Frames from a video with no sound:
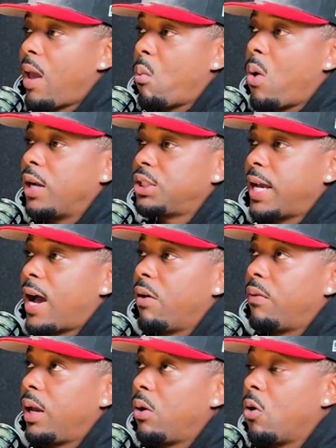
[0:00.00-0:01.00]
watching how
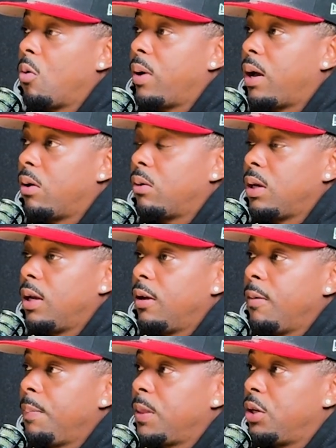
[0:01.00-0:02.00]
they go about,
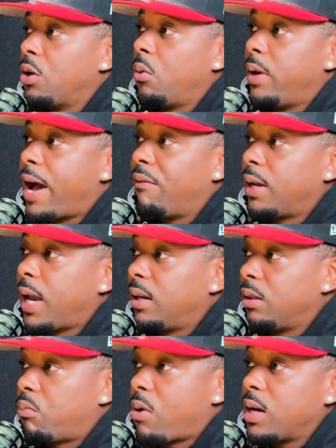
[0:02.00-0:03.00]
navigating
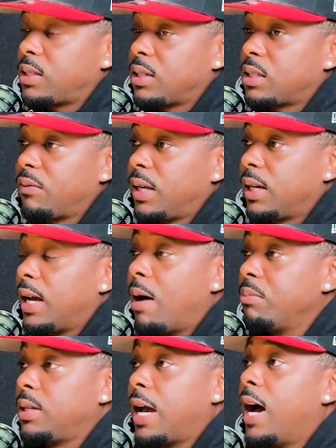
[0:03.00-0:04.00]
the process, stuff like
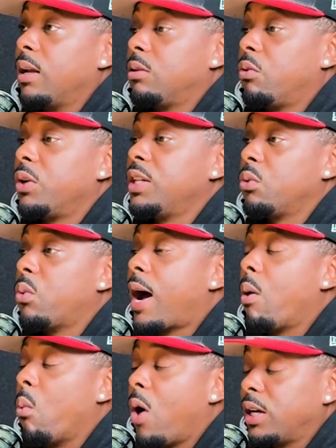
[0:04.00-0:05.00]
that. The reason why I
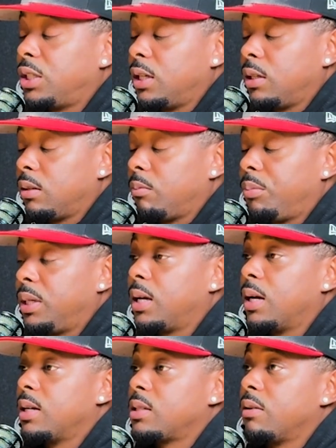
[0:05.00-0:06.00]
watch it
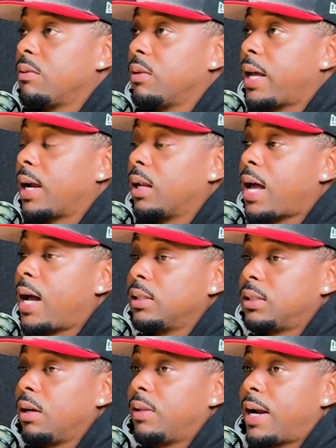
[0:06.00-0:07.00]
because of like a lot of
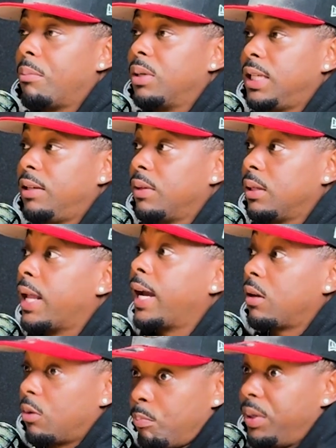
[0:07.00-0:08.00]
stuff that I believe in, like
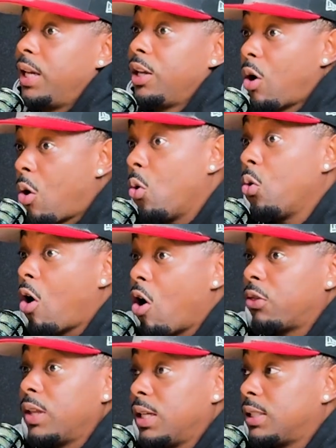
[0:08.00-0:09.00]
being your whole
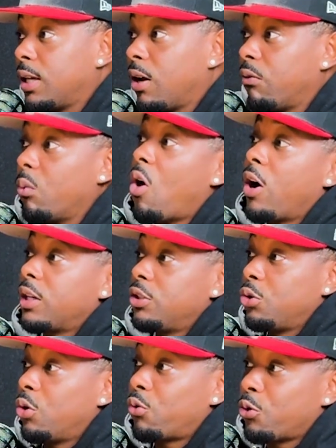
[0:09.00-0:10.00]
authentic self, walking
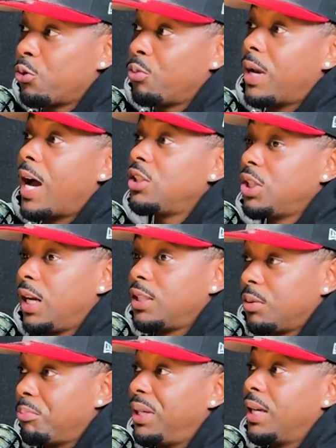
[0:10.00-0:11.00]
into a room, not
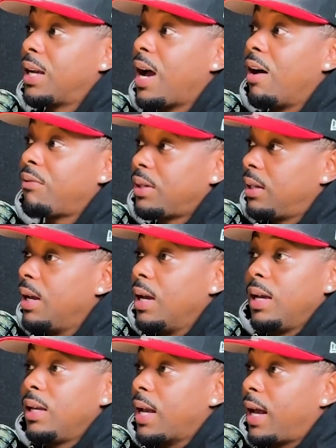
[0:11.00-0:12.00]
changing, being confident,
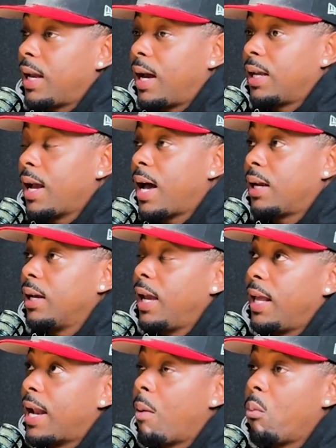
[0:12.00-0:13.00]
yada, yada, yada.
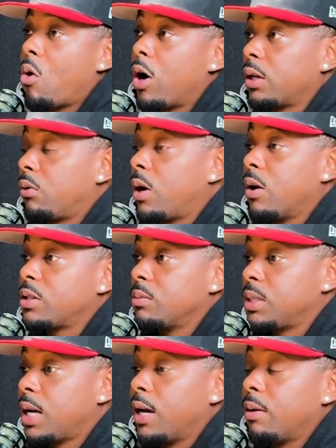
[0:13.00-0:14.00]
And I'm walking around
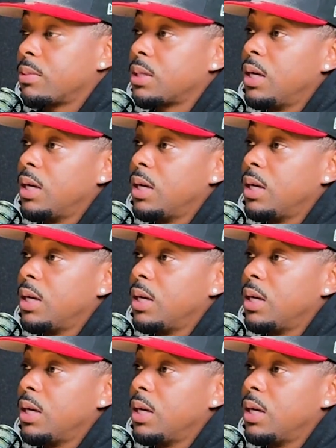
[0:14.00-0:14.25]
sometimes